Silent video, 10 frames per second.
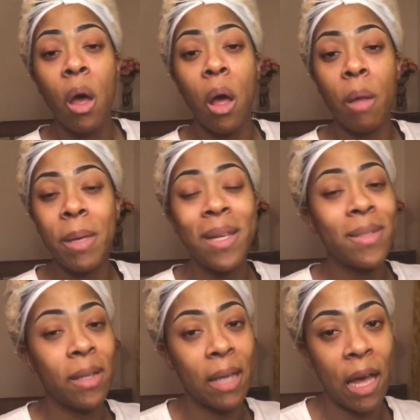It
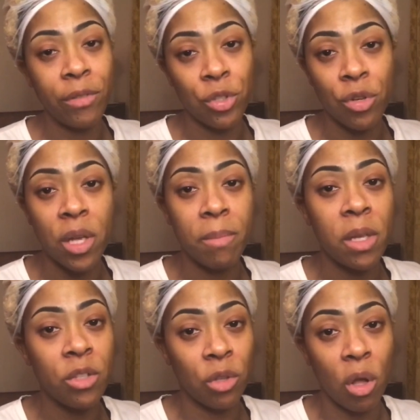is a live stream. It
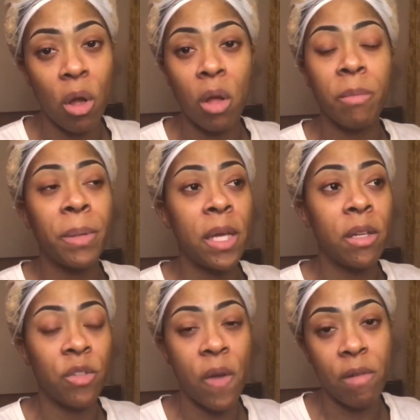is long, but it
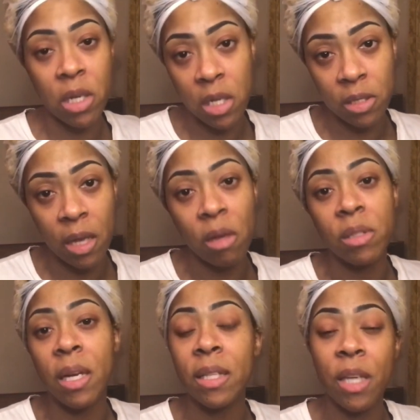is very
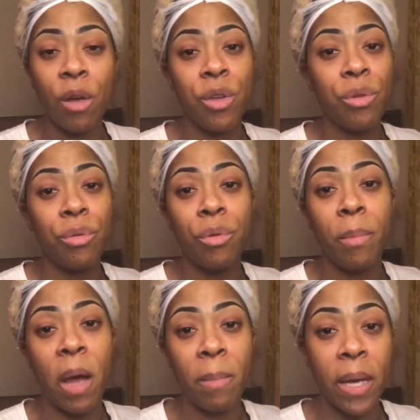detailed. And I tell you
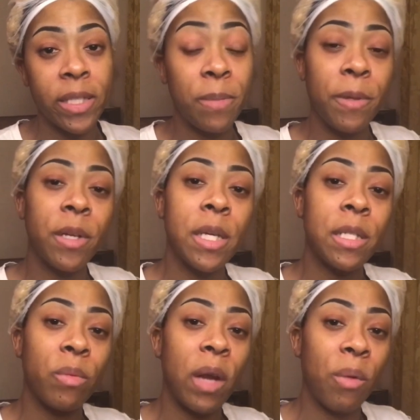about my experience
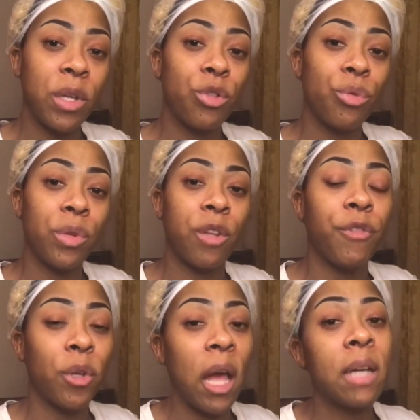and what I went through with the
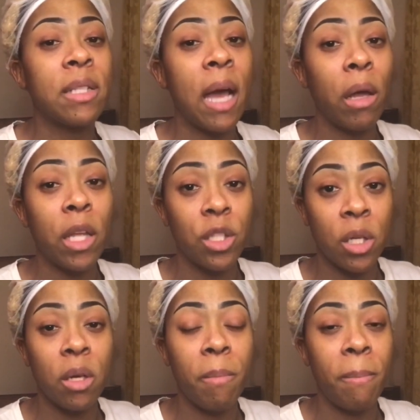faux locks and how they
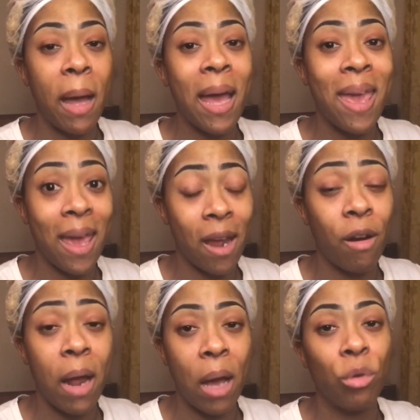took my
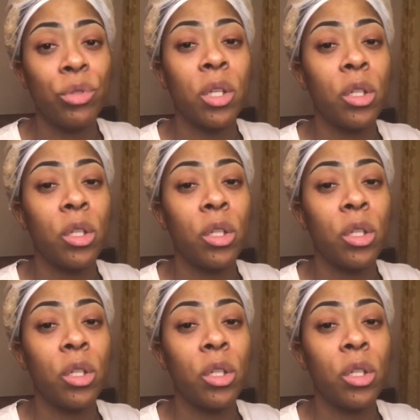hair out